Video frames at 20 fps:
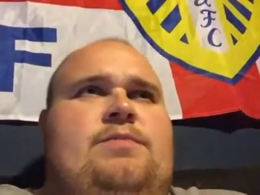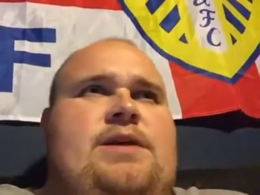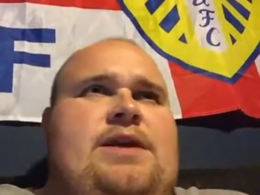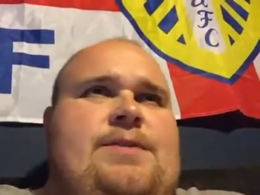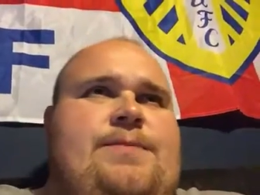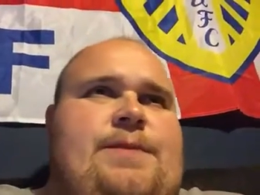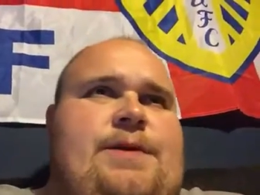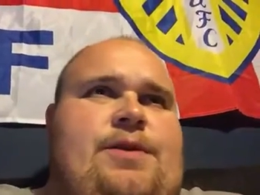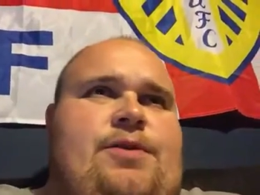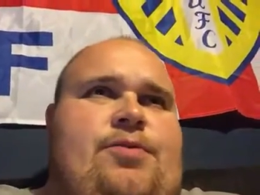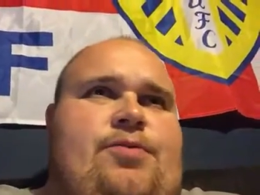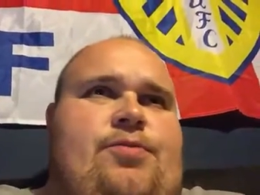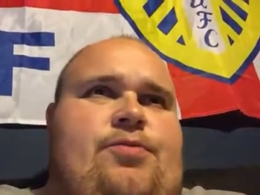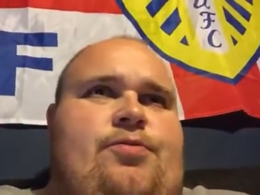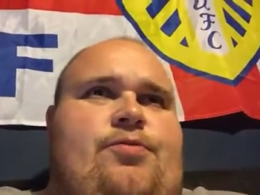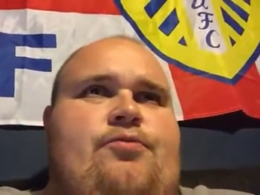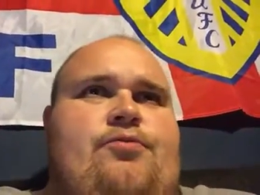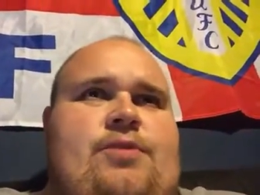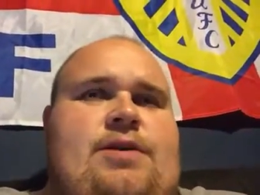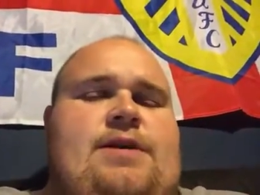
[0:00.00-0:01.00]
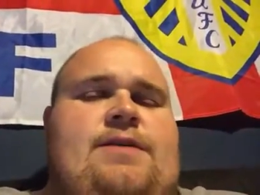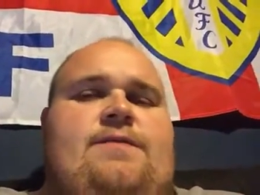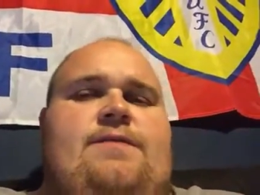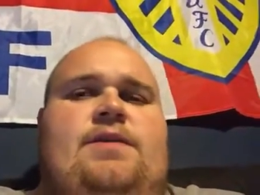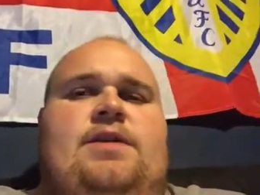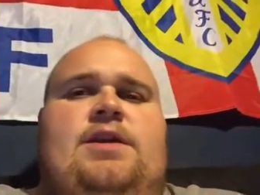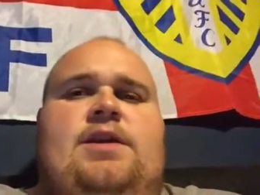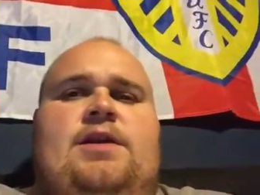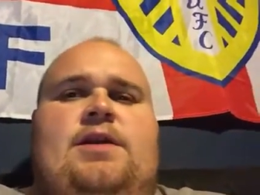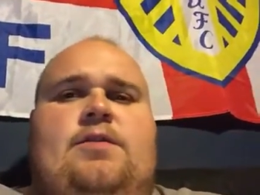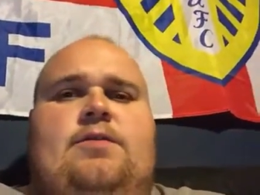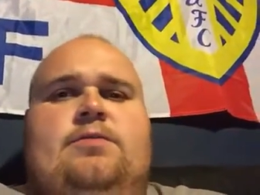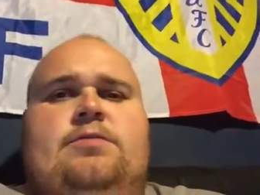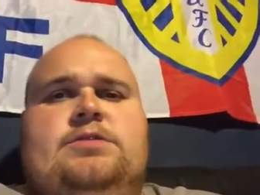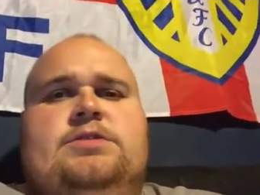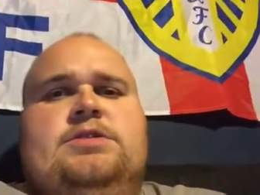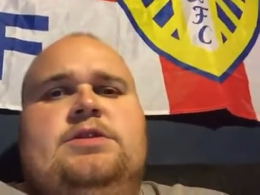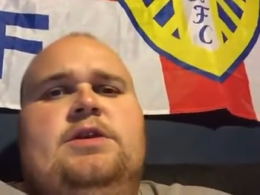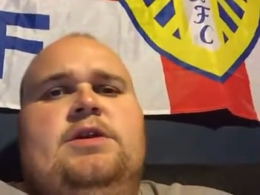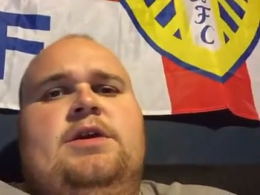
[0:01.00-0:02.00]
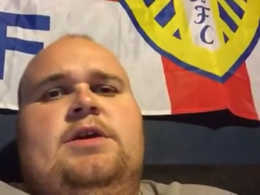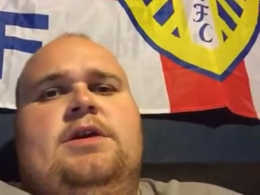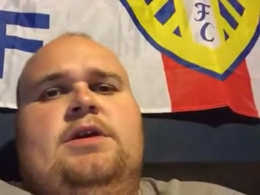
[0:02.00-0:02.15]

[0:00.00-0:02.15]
maybe three videos